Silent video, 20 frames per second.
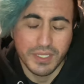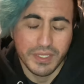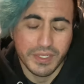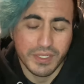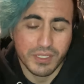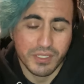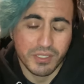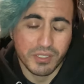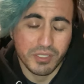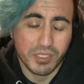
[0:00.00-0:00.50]

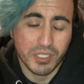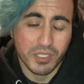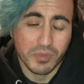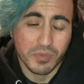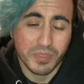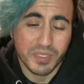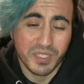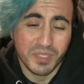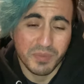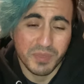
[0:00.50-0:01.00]
Not only are
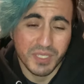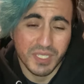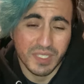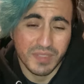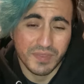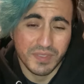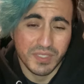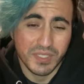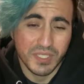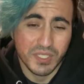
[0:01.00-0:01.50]
we going to be
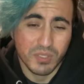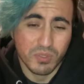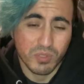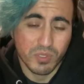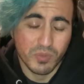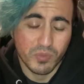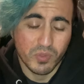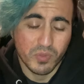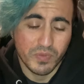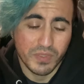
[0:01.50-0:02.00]
having Discord
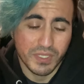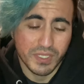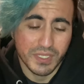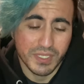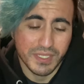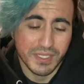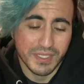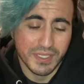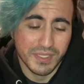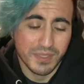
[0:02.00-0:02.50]
movie
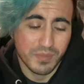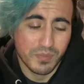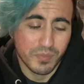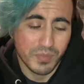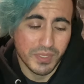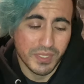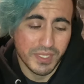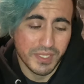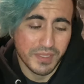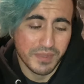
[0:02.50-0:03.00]
nights,
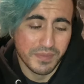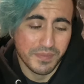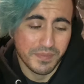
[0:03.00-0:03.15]
but